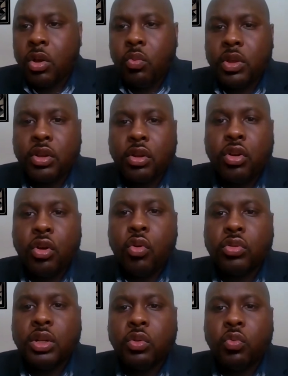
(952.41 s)
with her
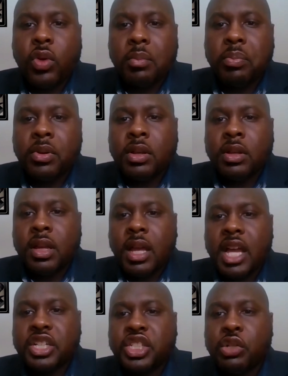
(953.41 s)
golden whip
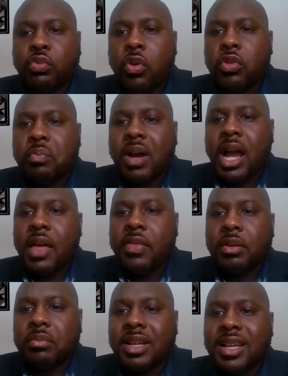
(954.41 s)
as she rode by
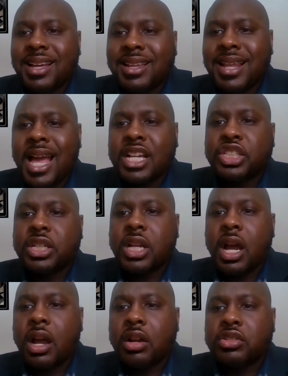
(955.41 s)
them. Glass
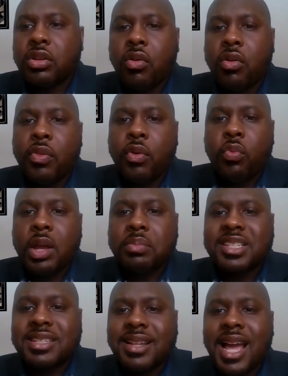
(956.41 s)
shards on the whip
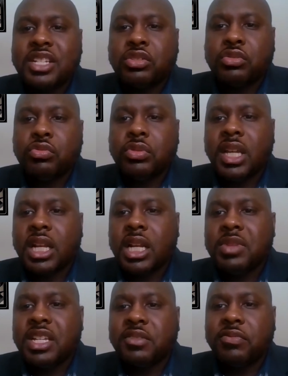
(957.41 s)
sliced through the
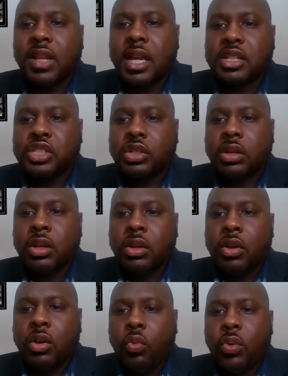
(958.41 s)
enemy's flesh
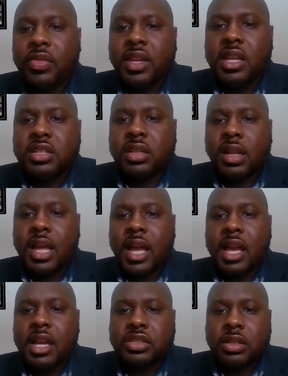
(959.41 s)
with each
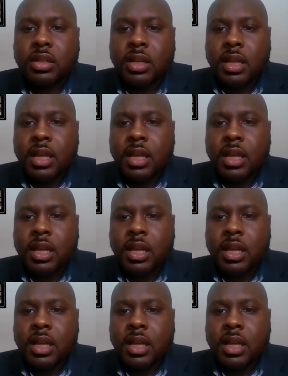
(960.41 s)
lash.